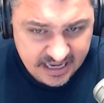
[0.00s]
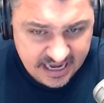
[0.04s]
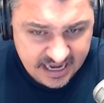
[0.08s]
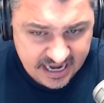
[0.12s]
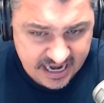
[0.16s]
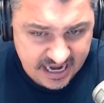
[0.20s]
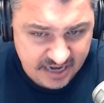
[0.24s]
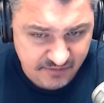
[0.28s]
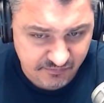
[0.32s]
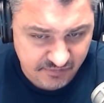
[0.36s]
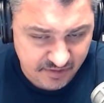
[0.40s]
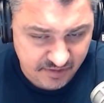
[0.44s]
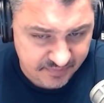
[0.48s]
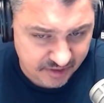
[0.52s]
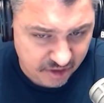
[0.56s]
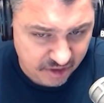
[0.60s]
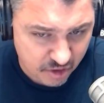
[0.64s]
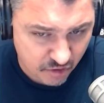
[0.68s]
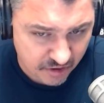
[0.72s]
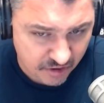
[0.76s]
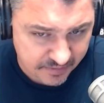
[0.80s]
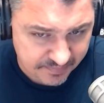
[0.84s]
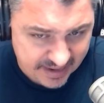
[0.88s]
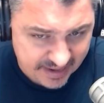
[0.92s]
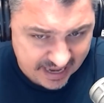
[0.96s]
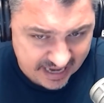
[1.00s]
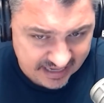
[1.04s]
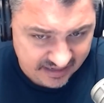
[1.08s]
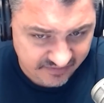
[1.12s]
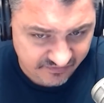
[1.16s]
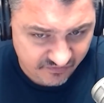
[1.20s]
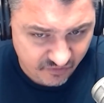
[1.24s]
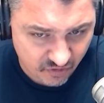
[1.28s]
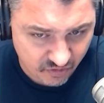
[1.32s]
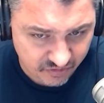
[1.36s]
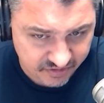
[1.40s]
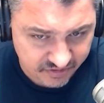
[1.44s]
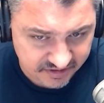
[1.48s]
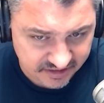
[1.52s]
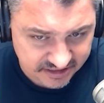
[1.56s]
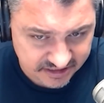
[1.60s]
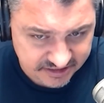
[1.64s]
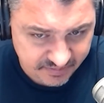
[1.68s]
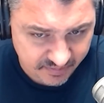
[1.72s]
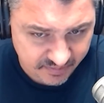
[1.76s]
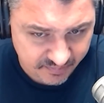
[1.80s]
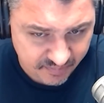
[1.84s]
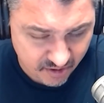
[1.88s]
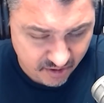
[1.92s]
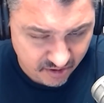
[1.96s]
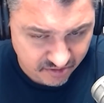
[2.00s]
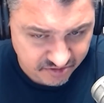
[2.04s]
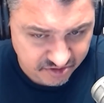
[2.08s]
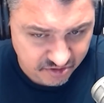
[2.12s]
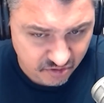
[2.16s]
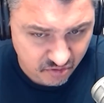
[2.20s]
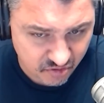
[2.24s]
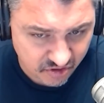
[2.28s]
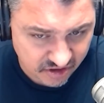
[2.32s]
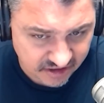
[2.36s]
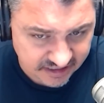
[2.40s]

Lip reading: and we've been going back and forth in this proposal,